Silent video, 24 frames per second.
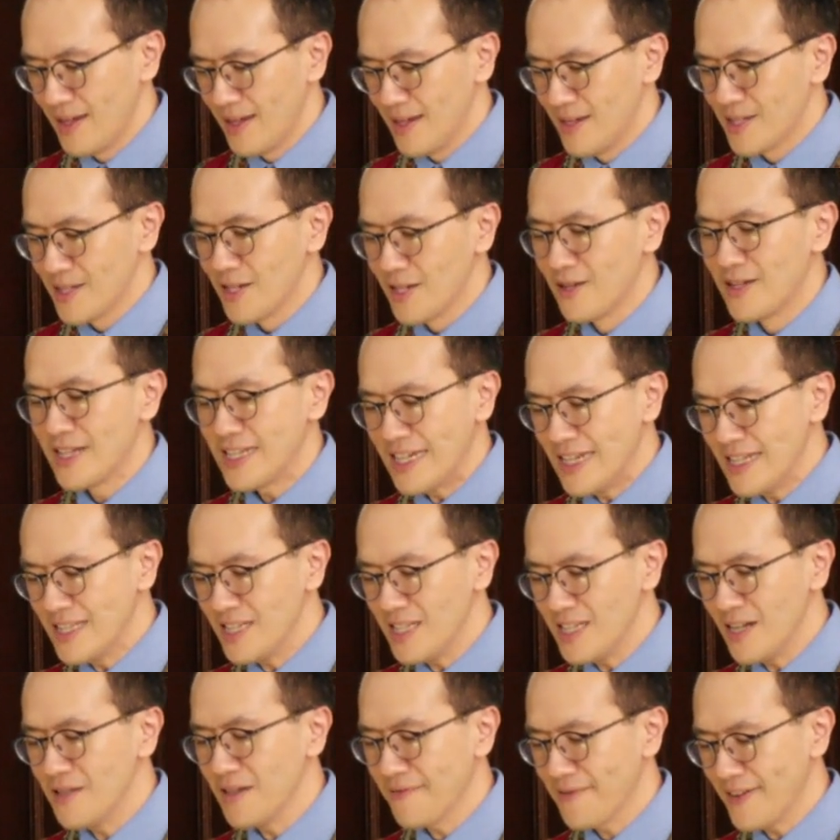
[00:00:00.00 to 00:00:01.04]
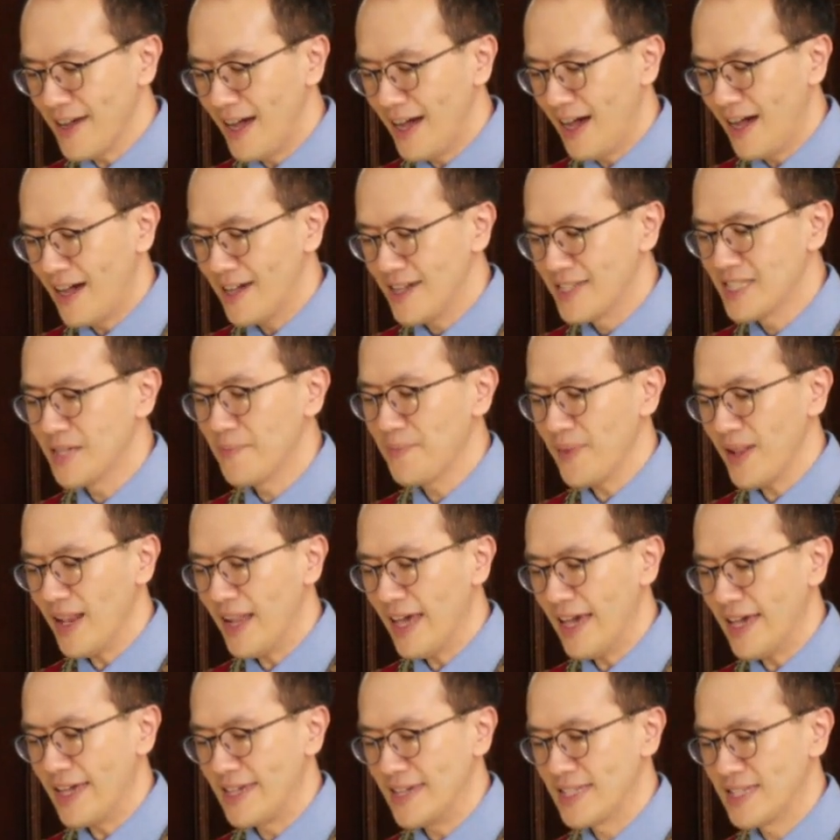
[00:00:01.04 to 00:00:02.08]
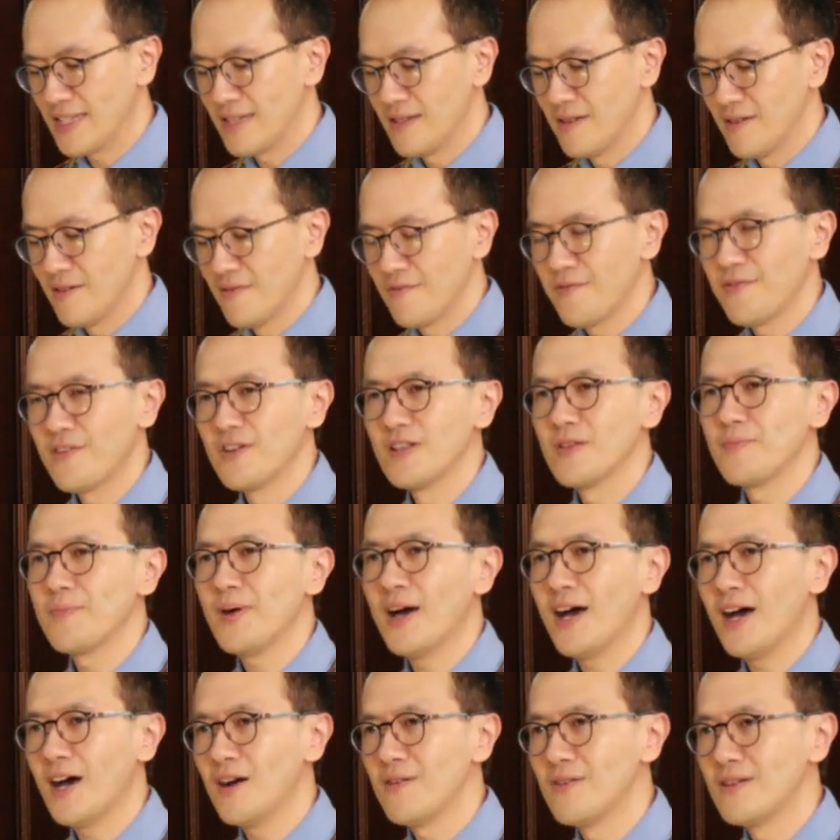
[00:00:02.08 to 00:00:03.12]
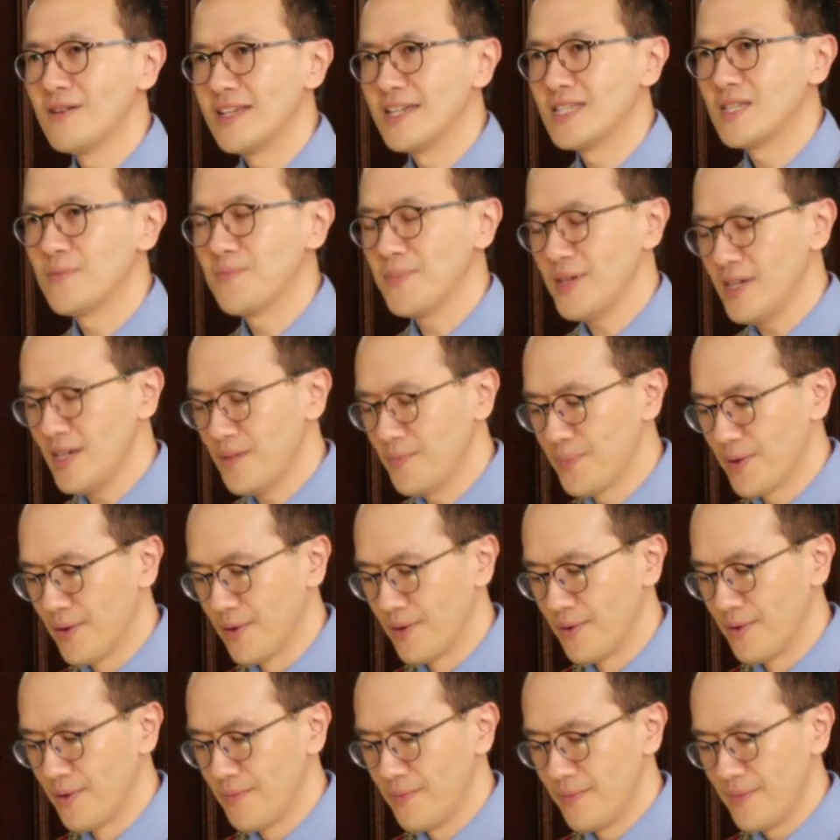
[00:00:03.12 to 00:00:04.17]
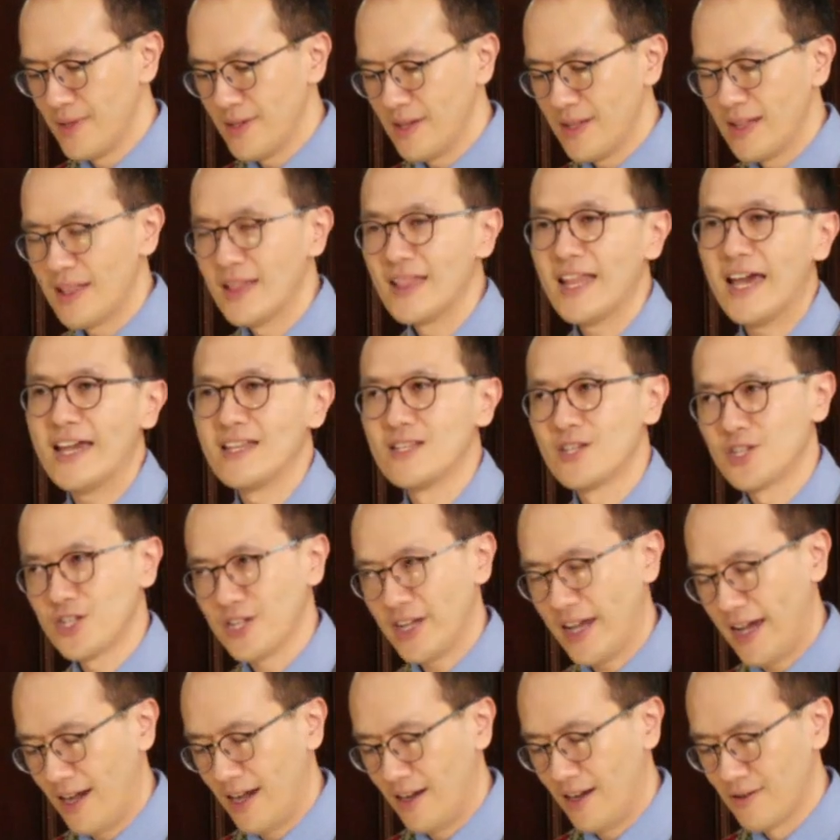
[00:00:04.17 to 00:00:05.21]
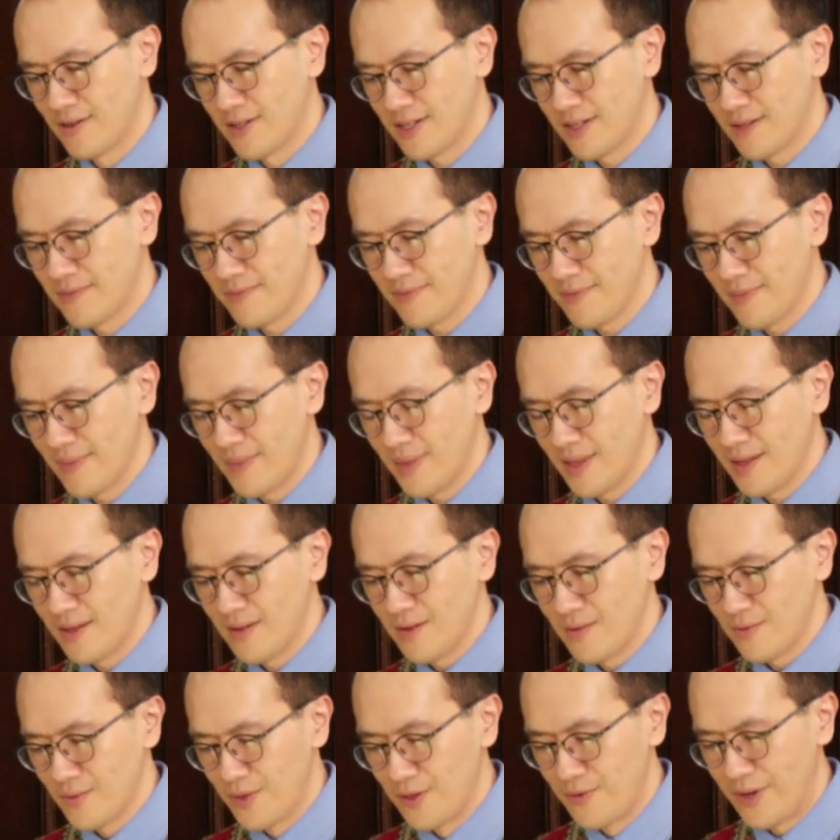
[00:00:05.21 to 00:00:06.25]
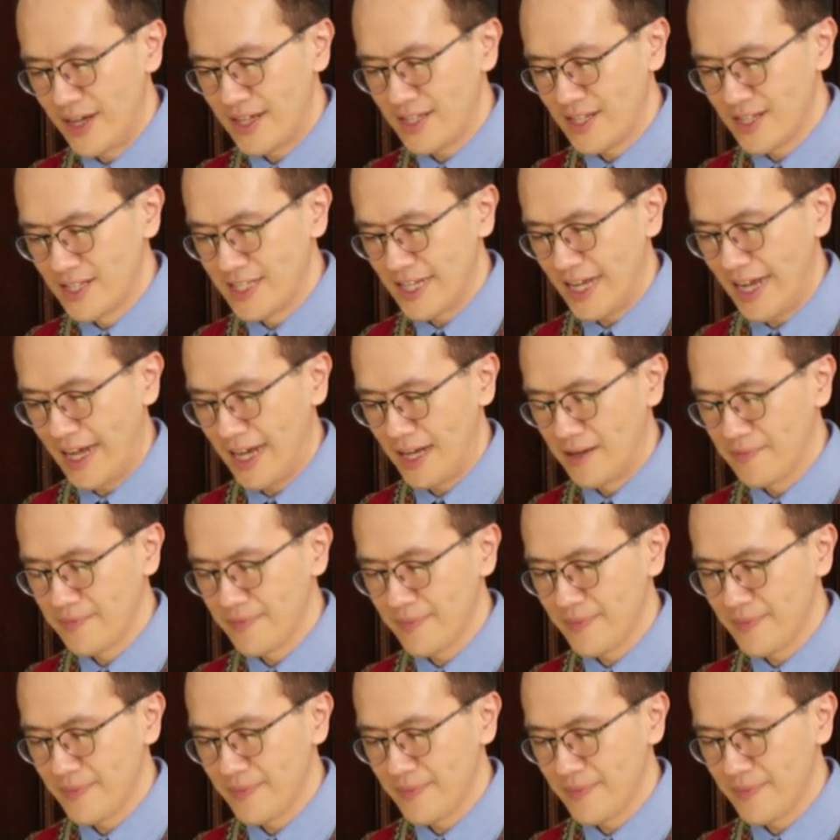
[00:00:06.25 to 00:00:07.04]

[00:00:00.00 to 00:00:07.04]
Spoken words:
So the kingdom of God is a place for the powerless people, like the child we read today.